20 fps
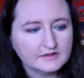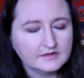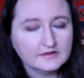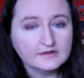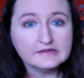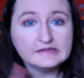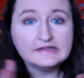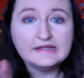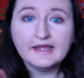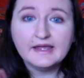
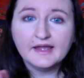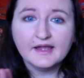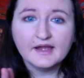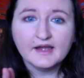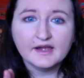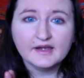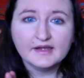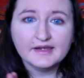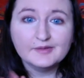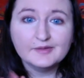
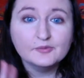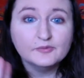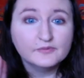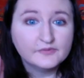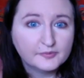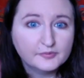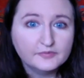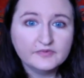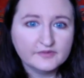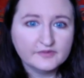
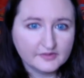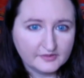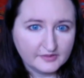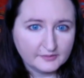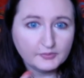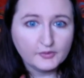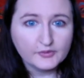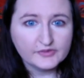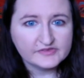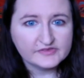the
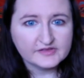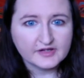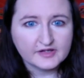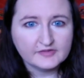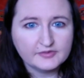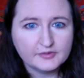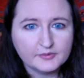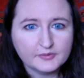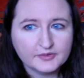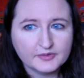poison
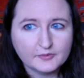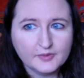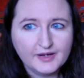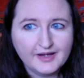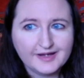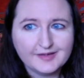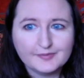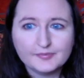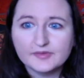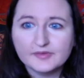ivy went
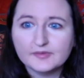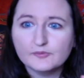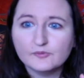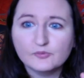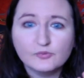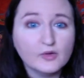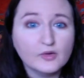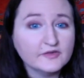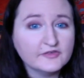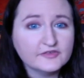away. But
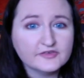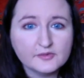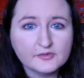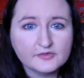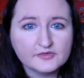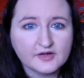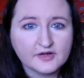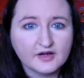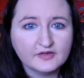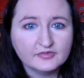once I
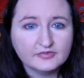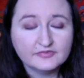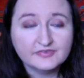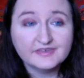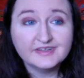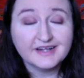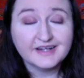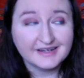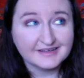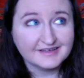was off of
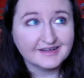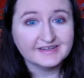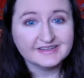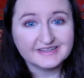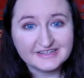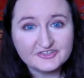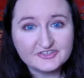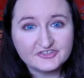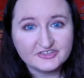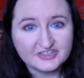it, I got
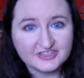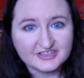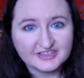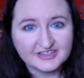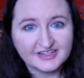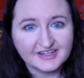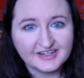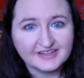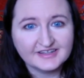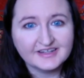itchy
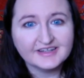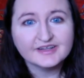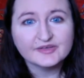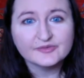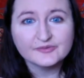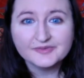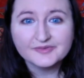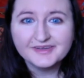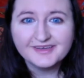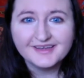again, and I
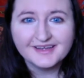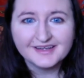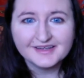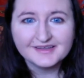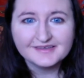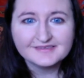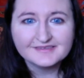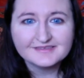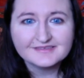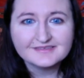
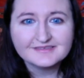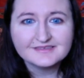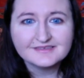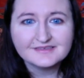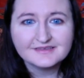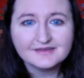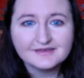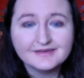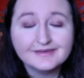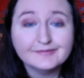realized.
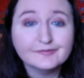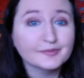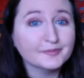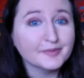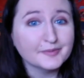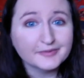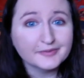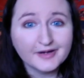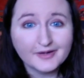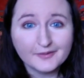
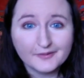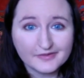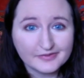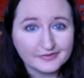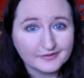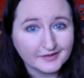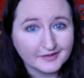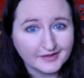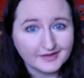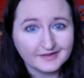Remember how I
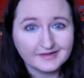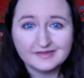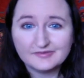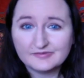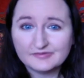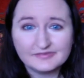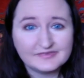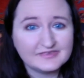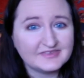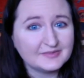thought it
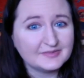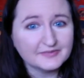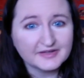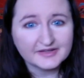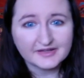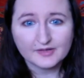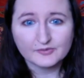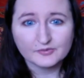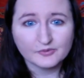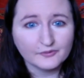seemed like
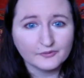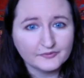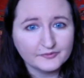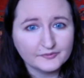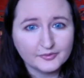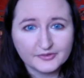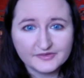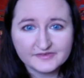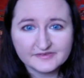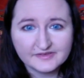I rolled in
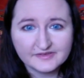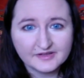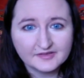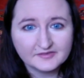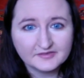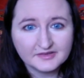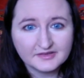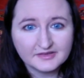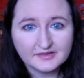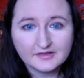poison
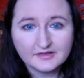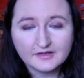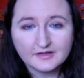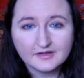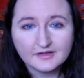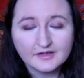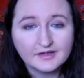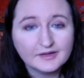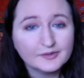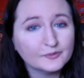ivy?
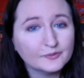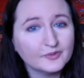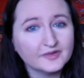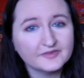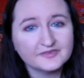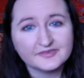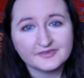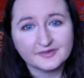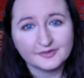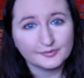It
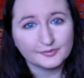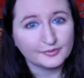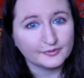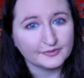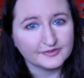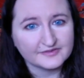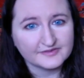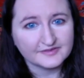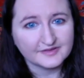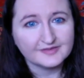wasn't all
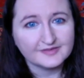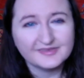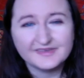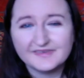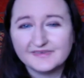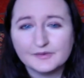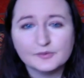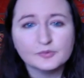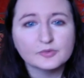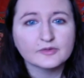poison ivy.
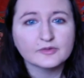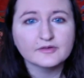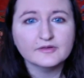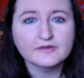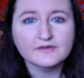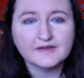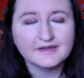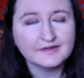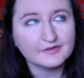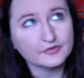There were
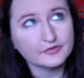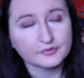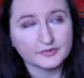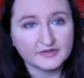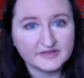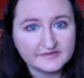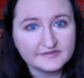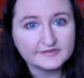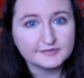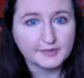like
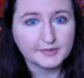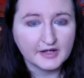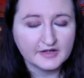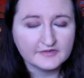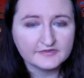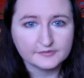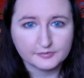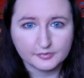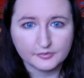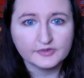3
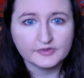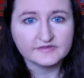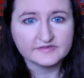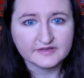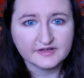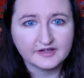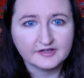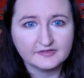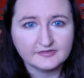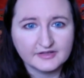spots of poison
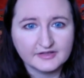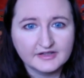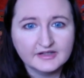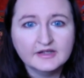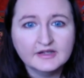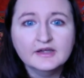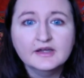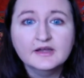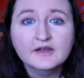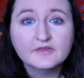ivy.
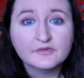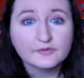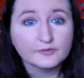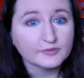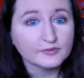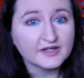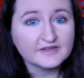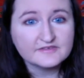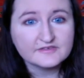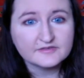The
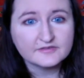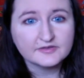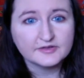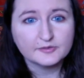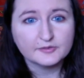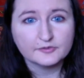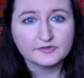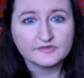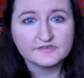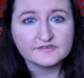rest of
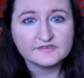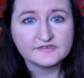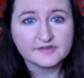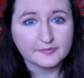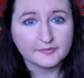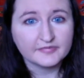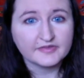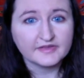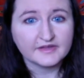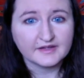it was
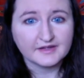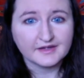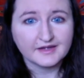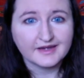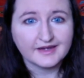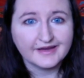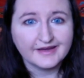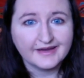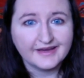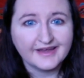something
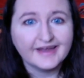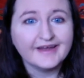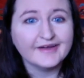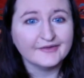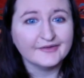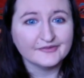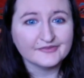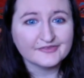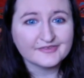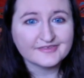
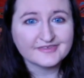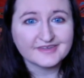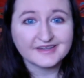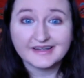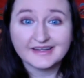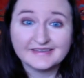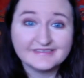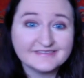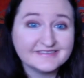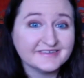else, and
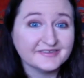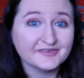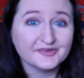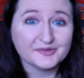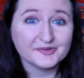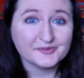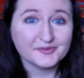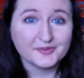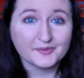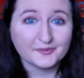I still
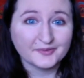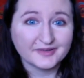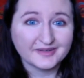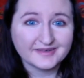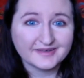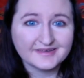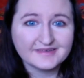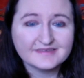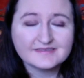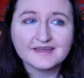don't know what it
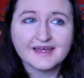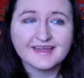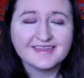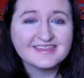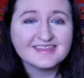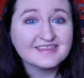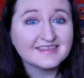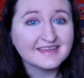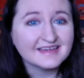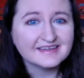is. I
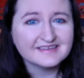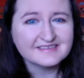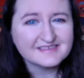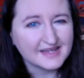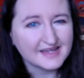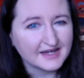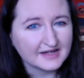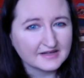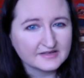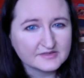think it's
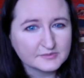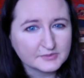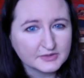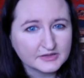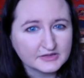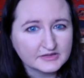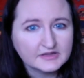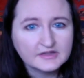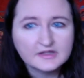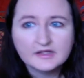
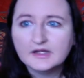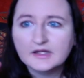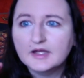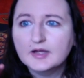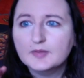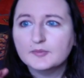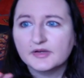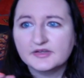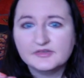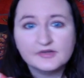eczema.
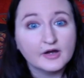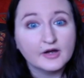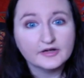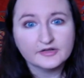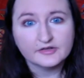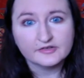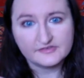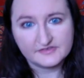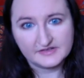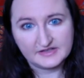My
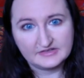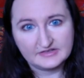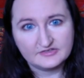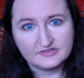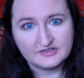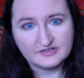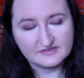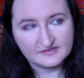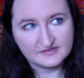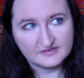daughter's
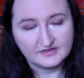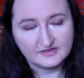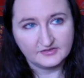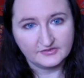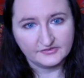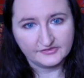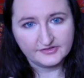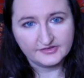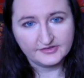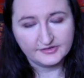itchy still
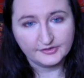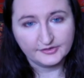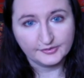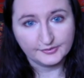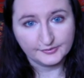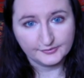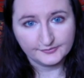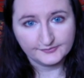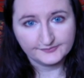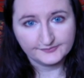too.